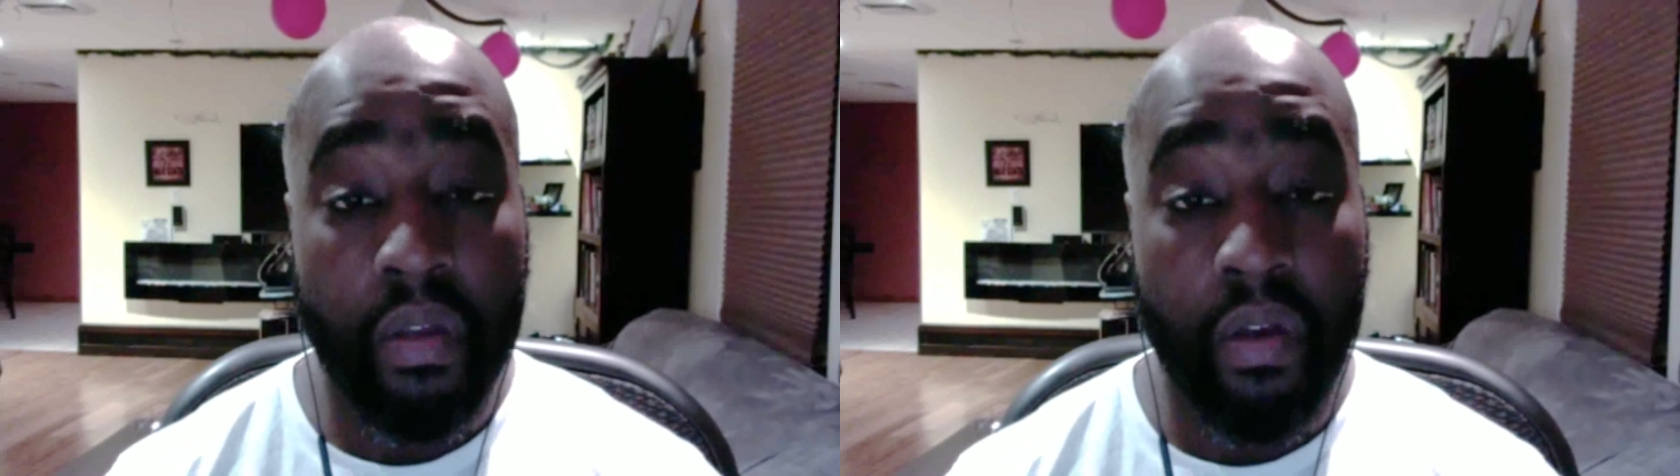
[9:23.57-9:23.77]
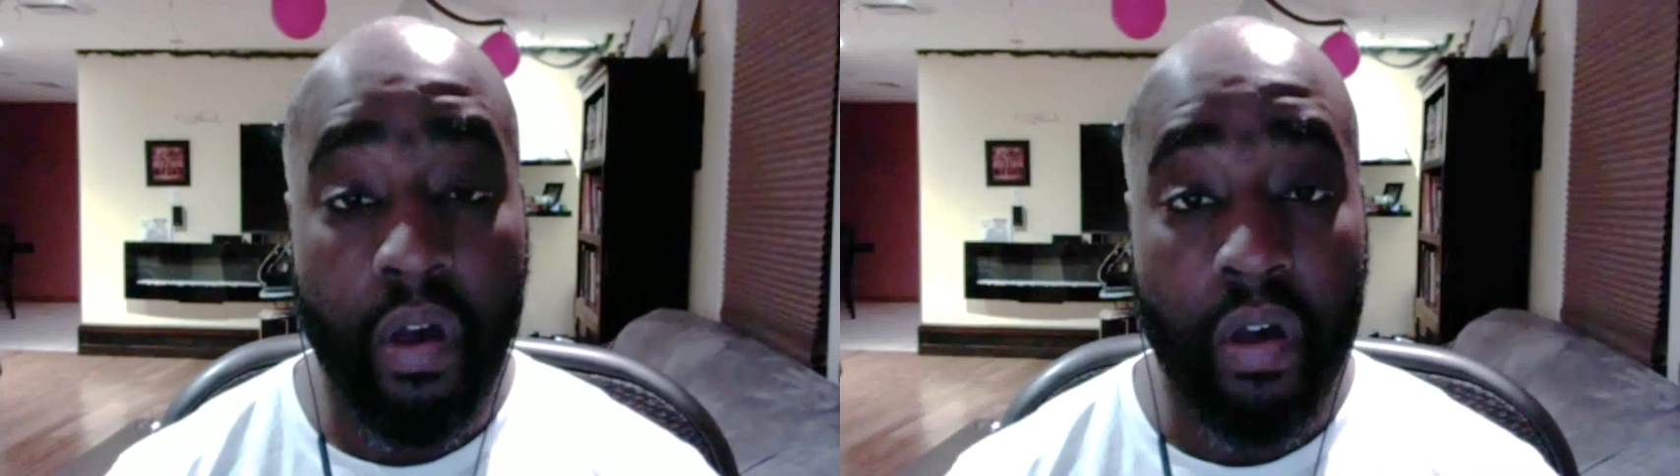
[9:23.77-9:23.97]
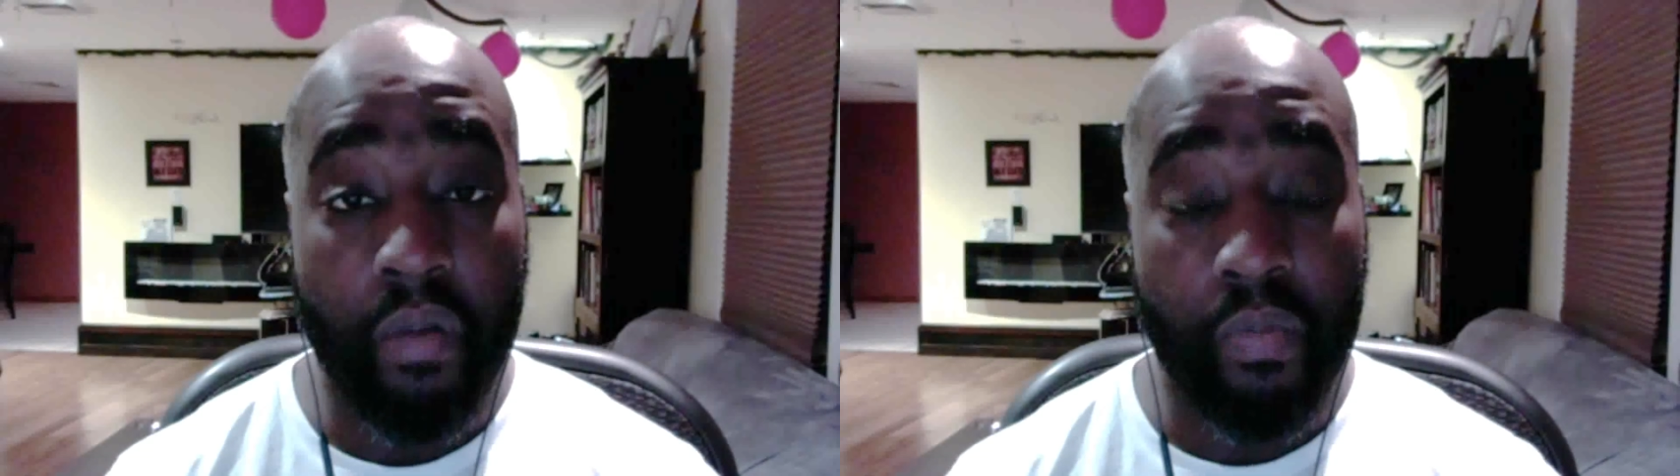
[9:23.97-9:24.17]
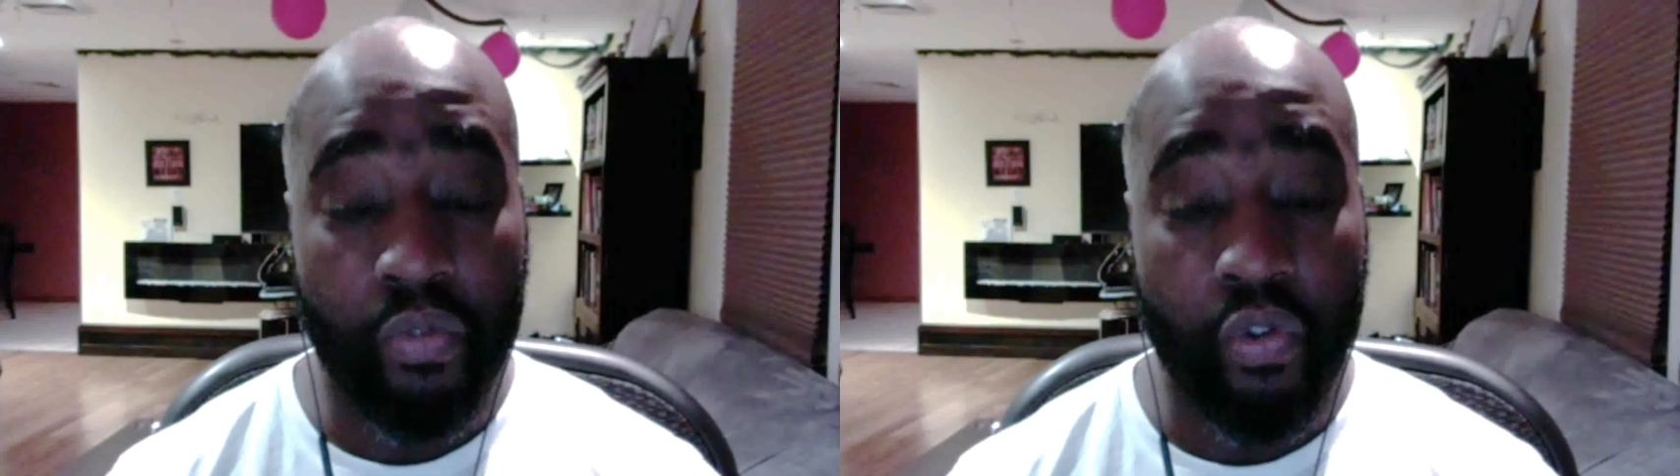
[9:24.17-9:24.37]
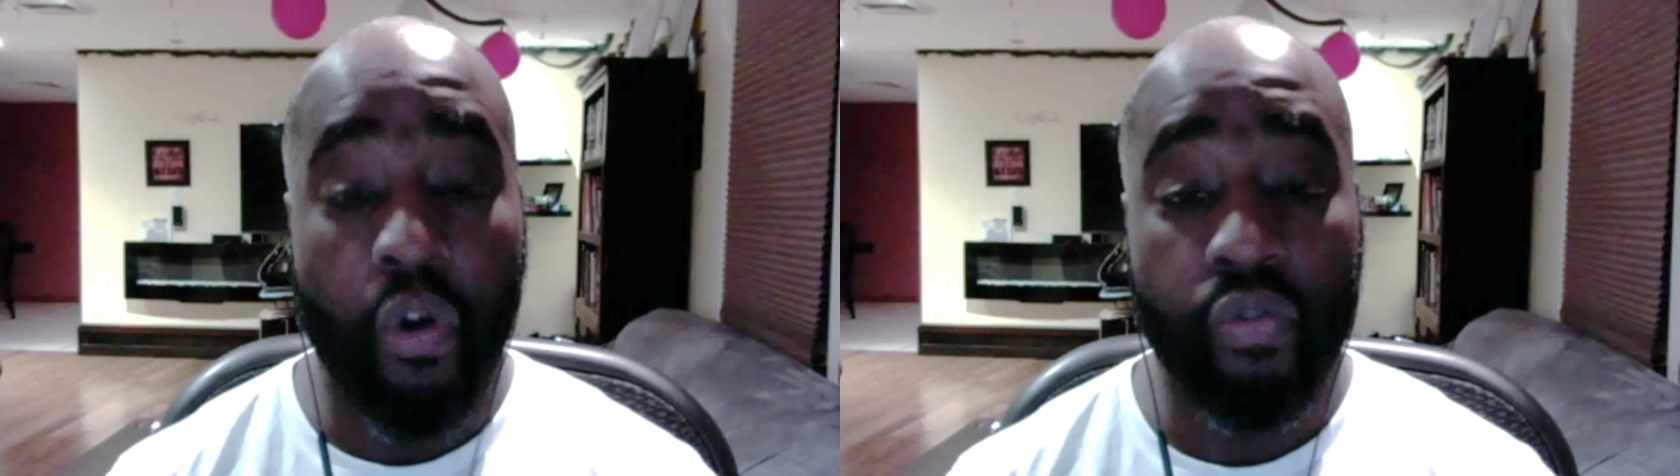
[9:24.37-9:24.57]

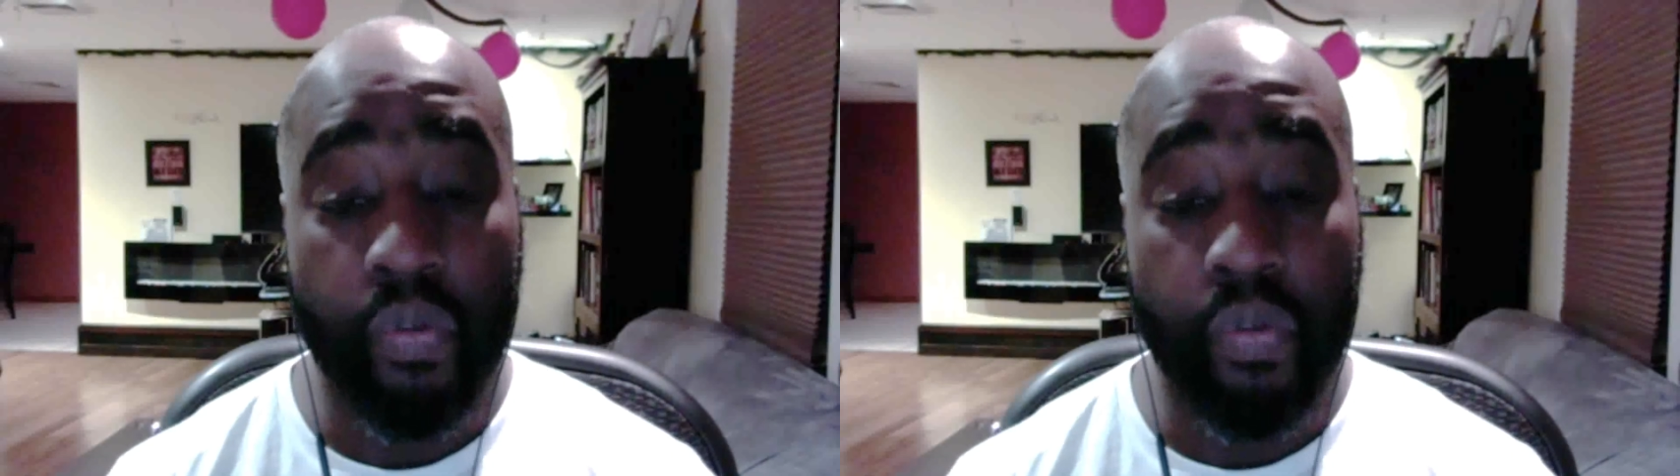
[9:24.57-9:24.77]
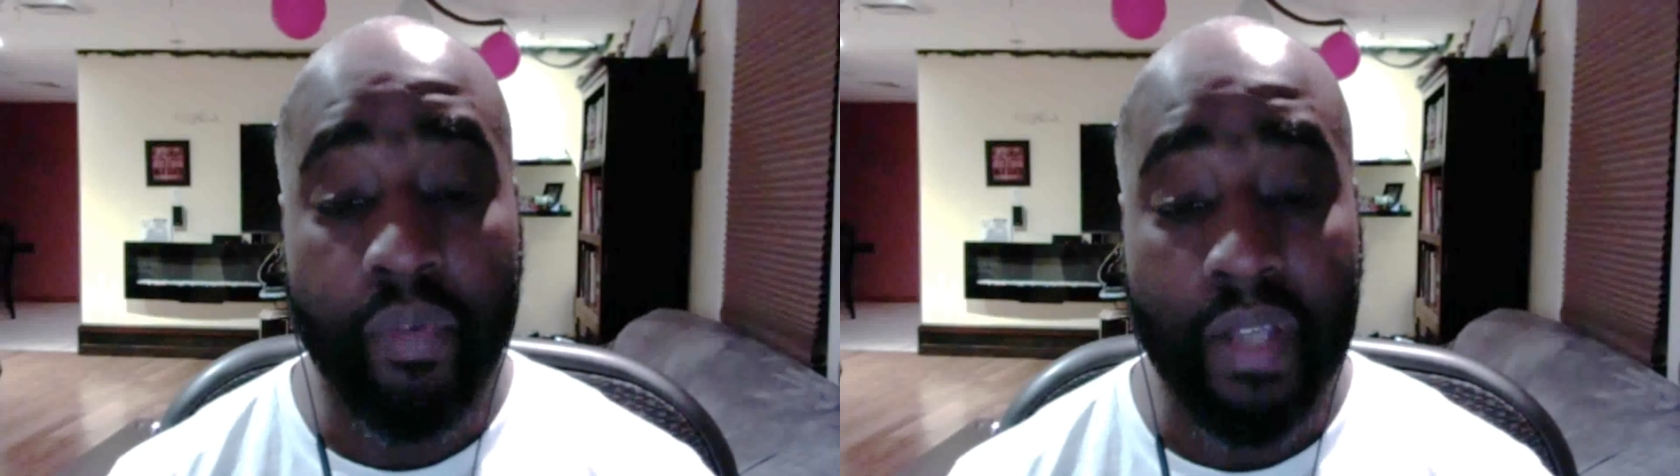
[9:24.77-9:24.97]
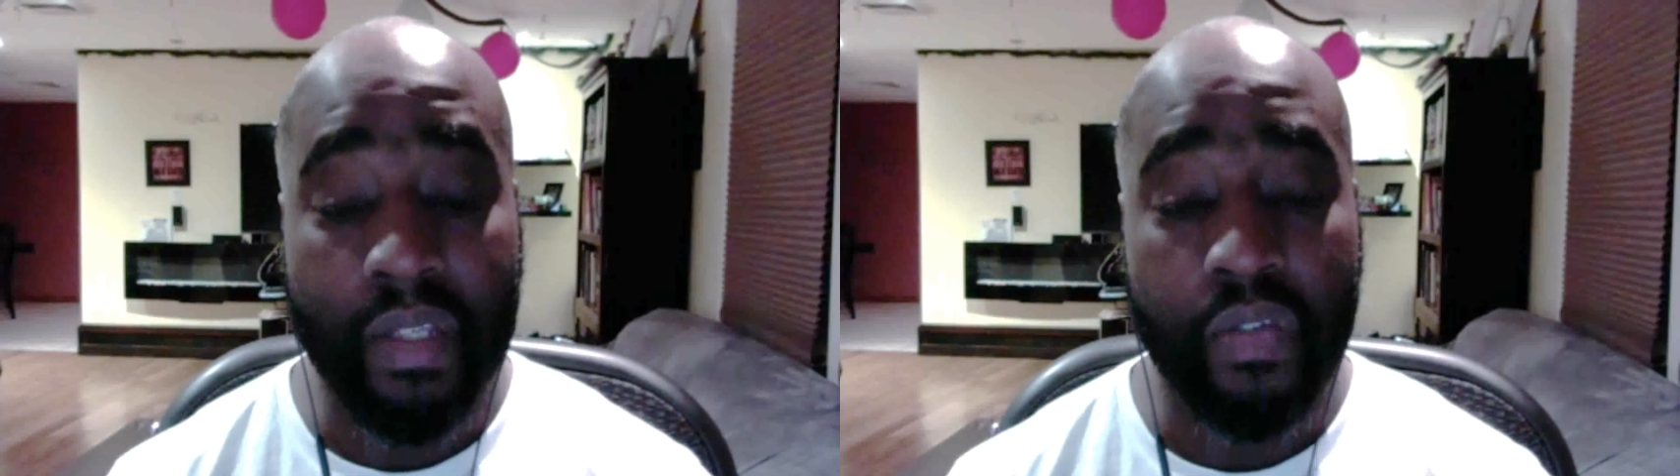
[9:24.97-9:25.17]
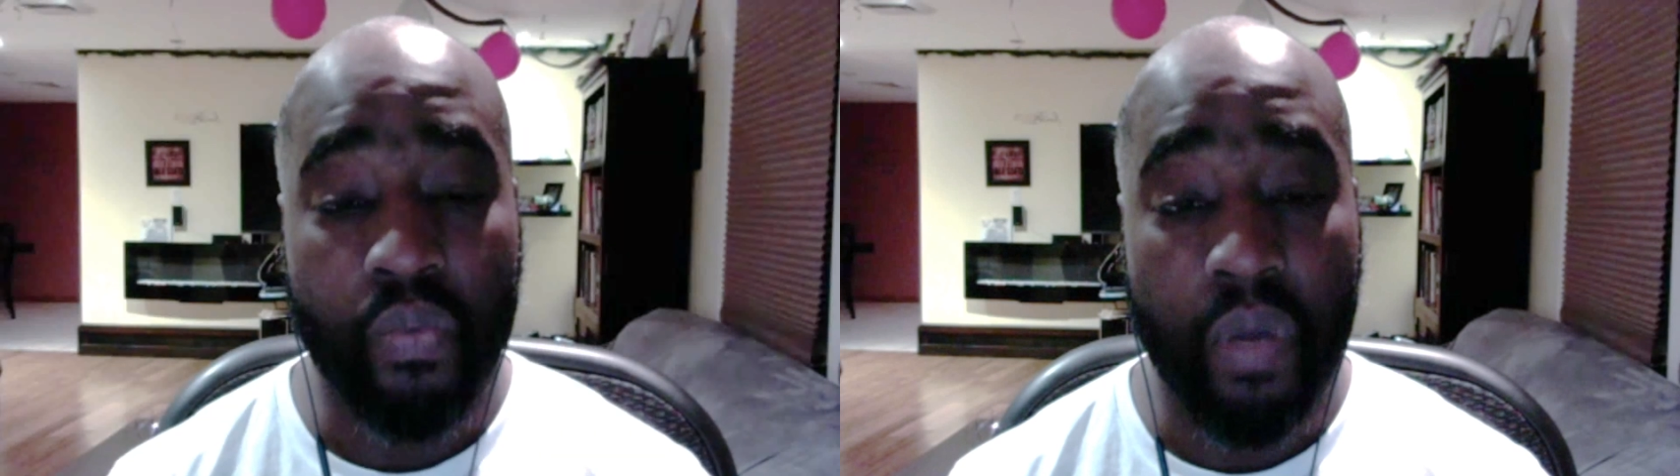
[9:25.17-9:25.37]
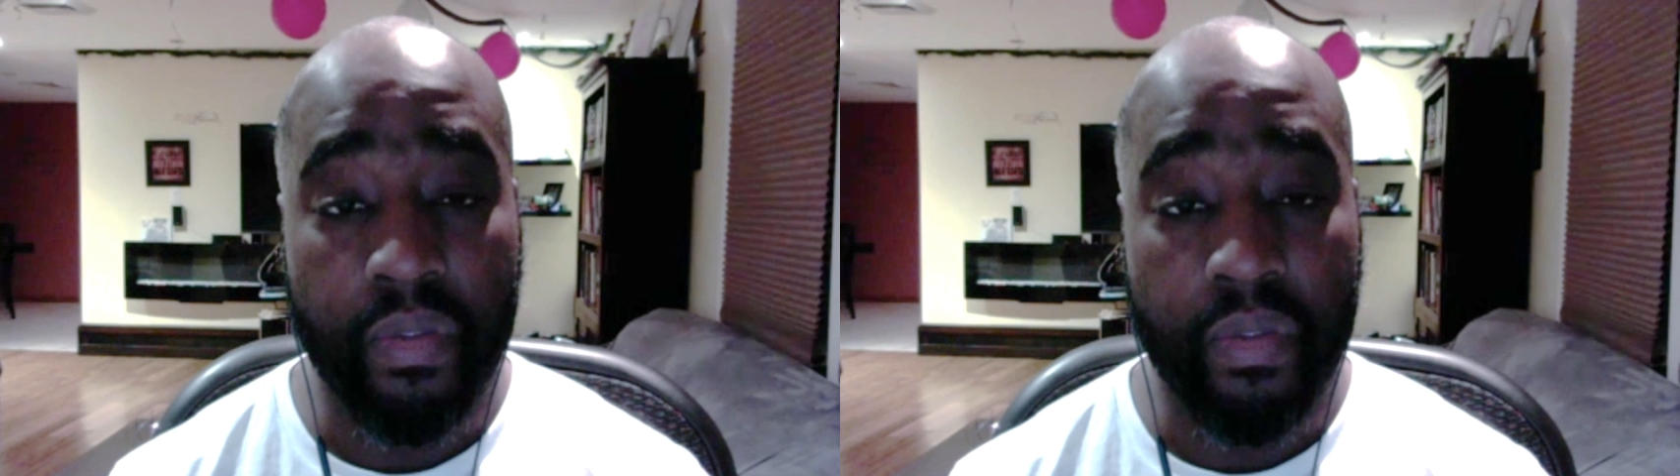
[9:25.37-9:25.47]
Going through the process with